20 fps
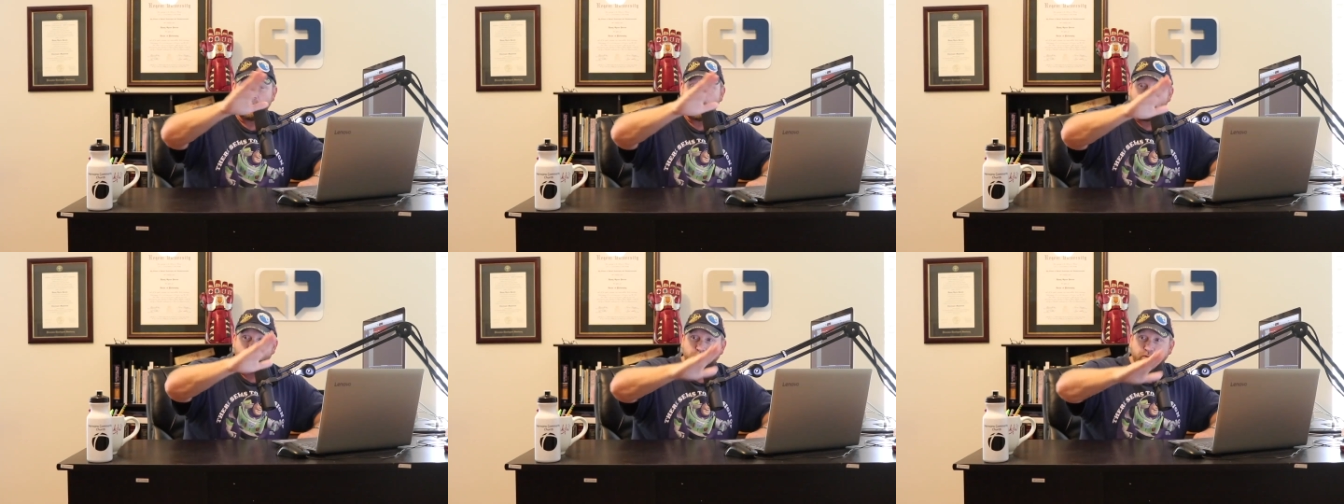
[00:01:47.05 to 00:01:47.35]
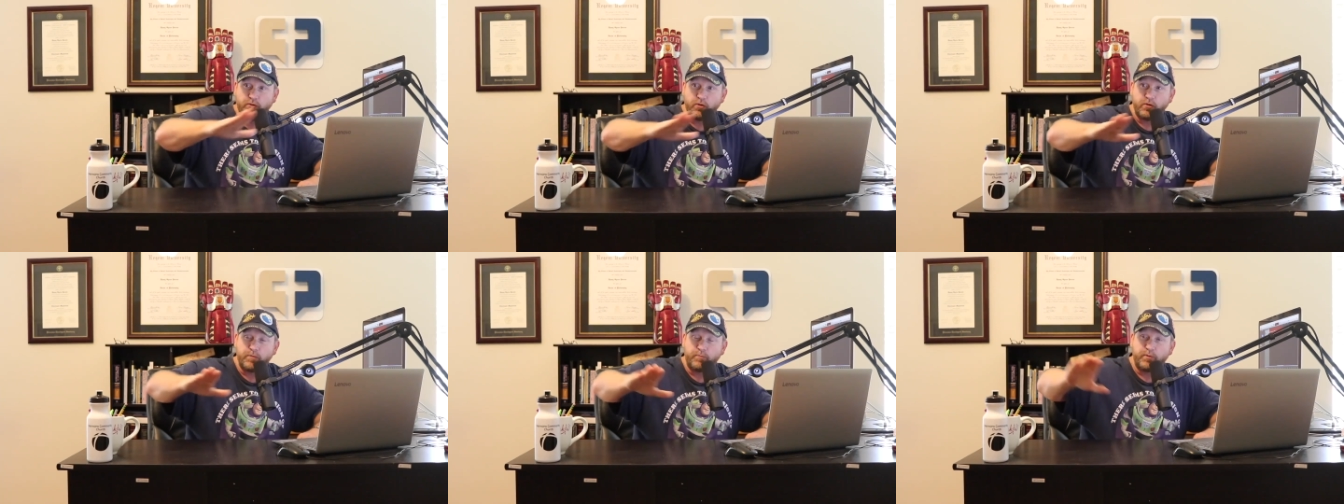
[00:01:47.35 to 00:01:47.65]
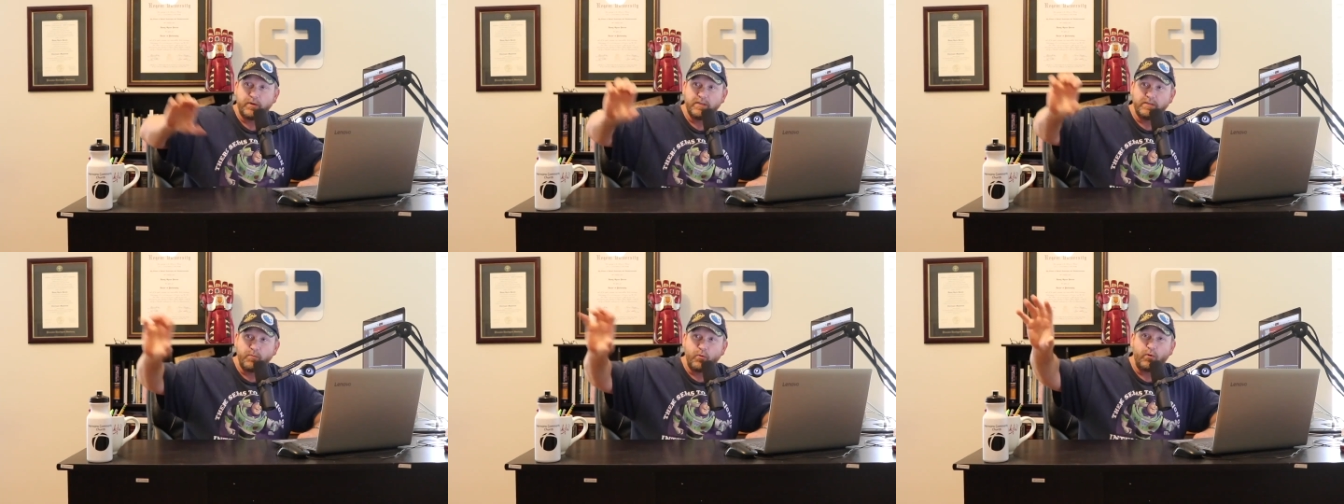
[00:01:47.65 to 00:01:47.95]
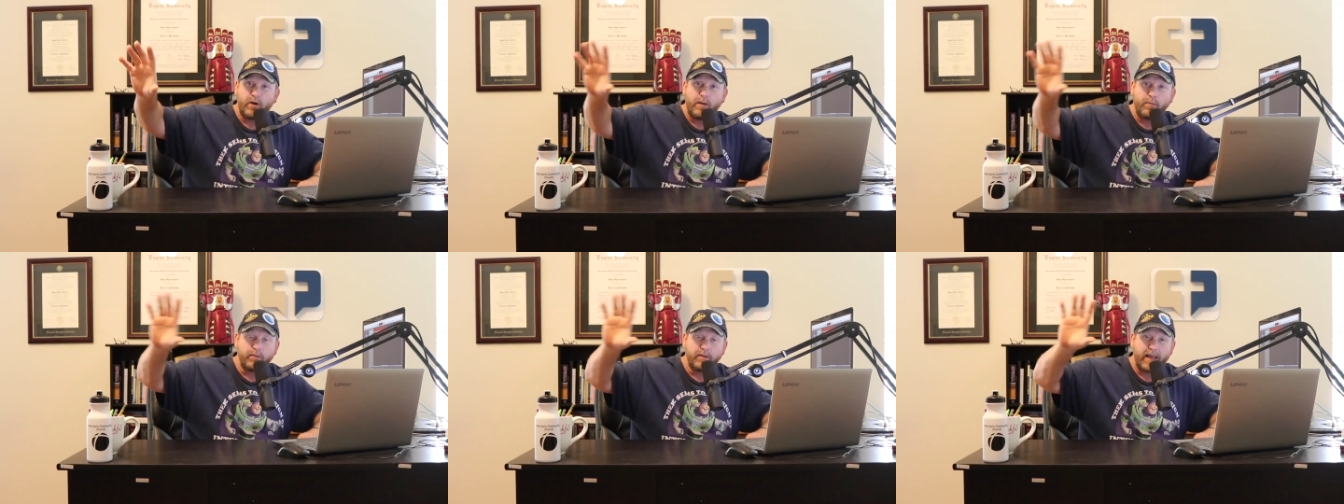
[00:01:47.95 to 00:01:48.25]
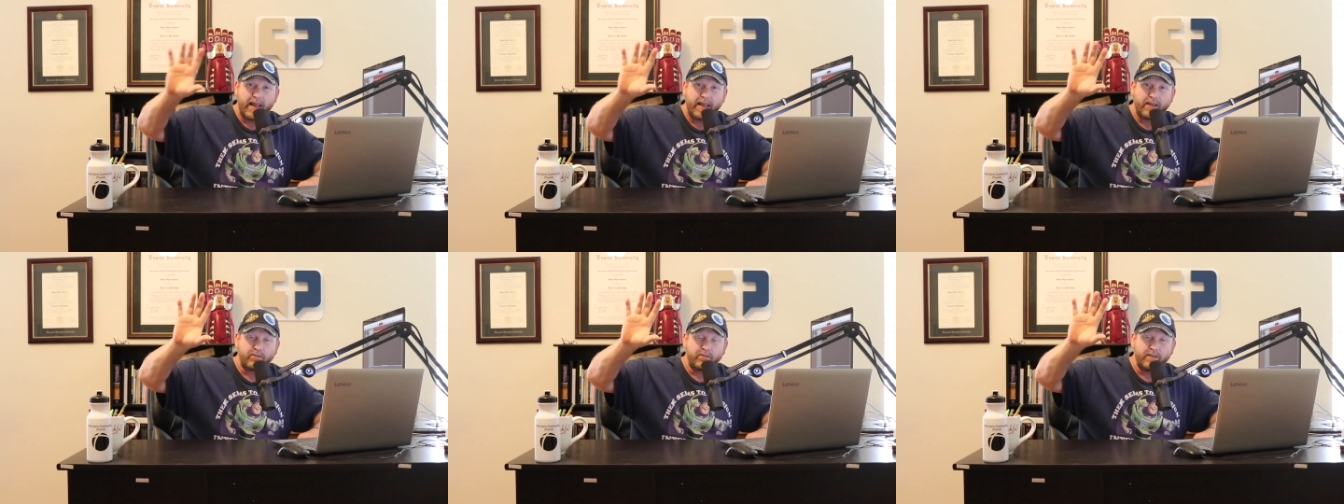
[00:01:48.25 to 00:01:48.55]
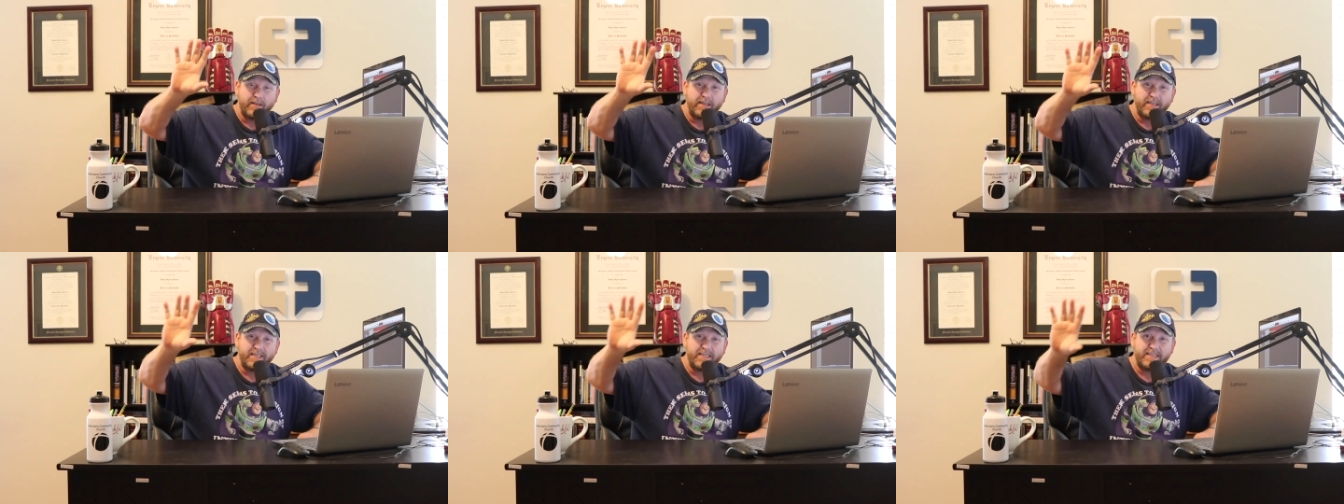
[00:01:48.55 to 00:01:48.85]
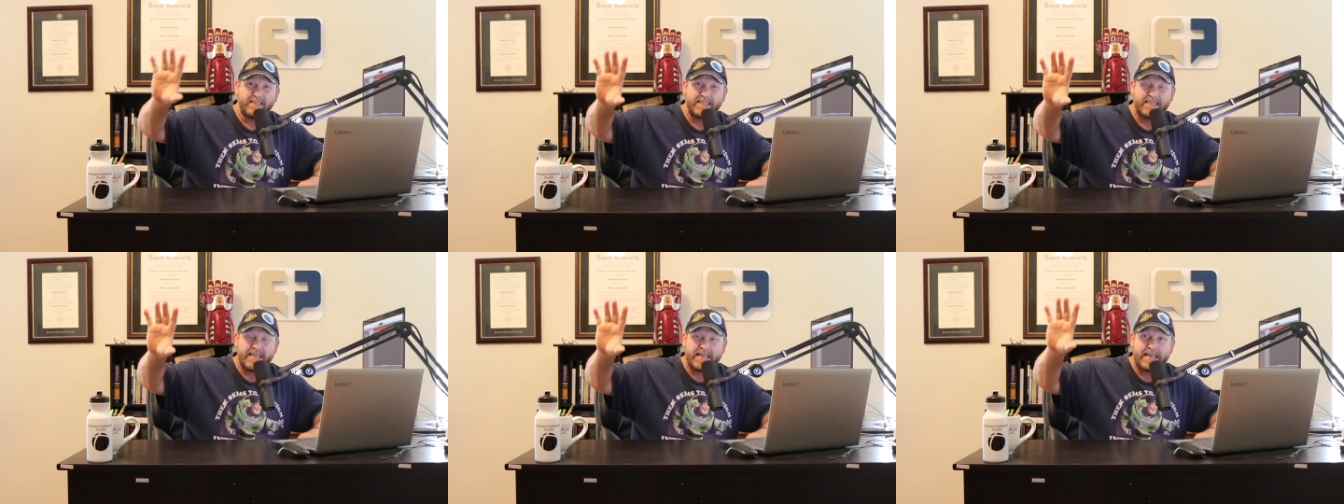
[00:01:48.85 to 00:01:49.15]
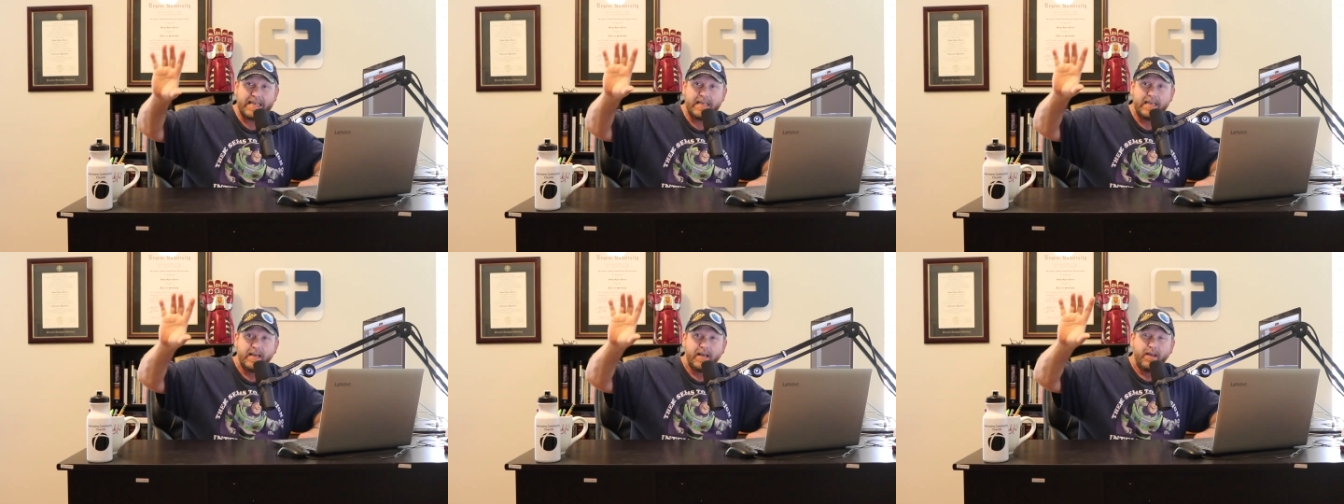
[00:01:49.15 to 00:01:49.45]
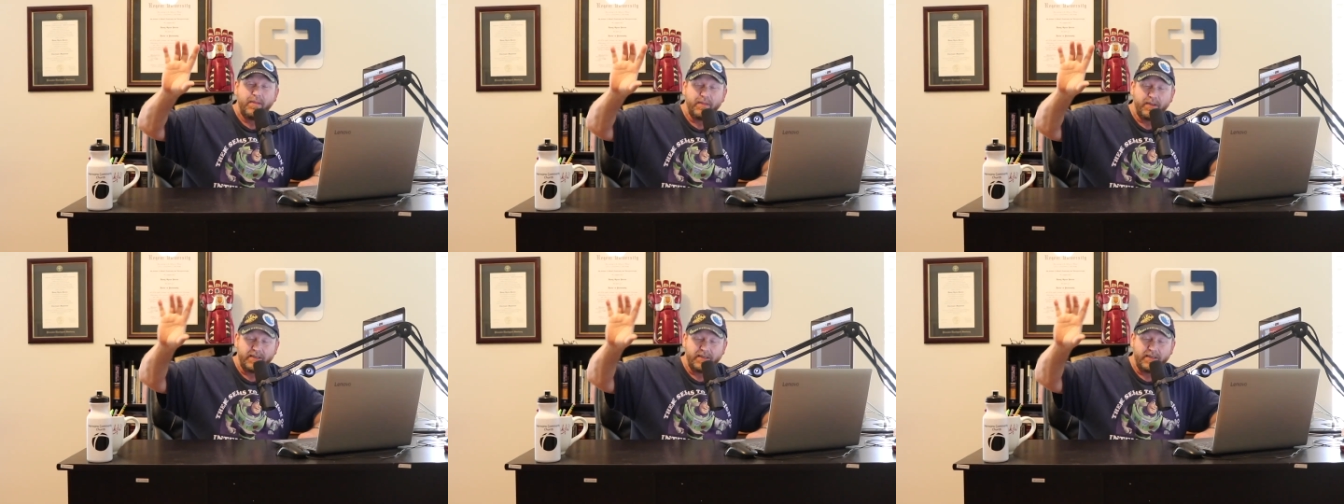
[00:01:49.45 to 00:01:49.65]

it goes through the prism and we're able to actually to see